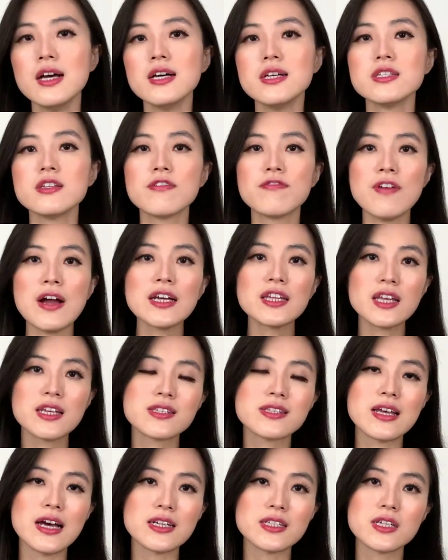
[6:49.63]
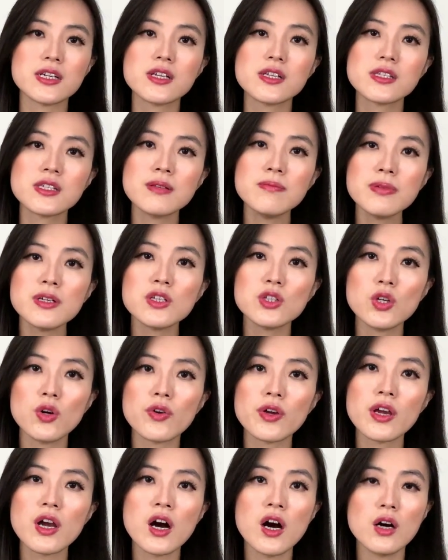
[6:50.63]
The fact is that simply
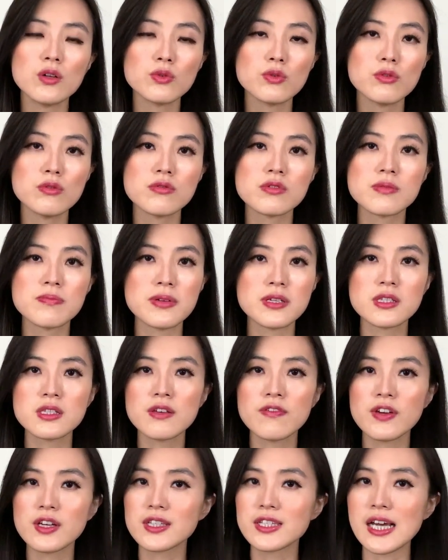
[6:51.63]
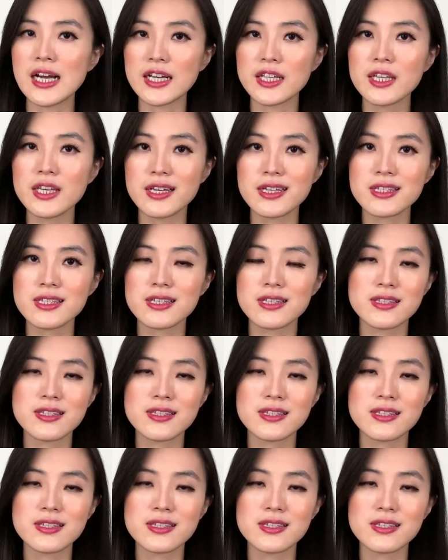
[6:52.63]
knowing how to use specific techniques,